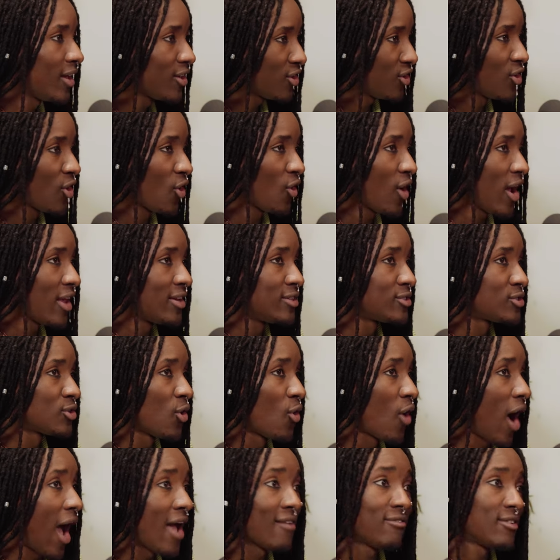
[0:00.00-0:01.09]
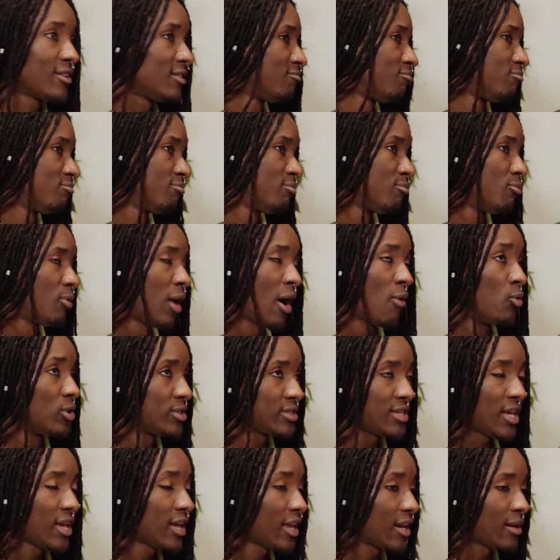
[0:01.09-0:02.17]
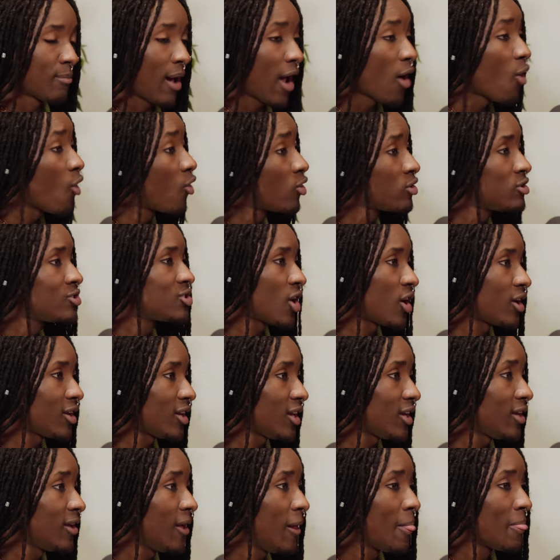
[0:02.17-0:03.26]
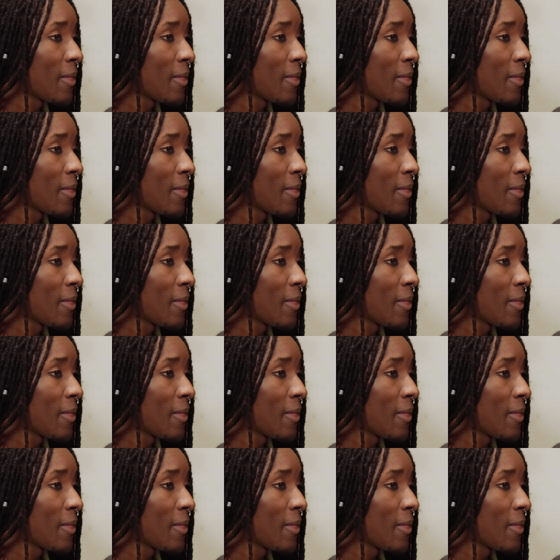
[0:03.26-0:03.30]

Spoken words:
You know, and so I even was saying it in my own journey.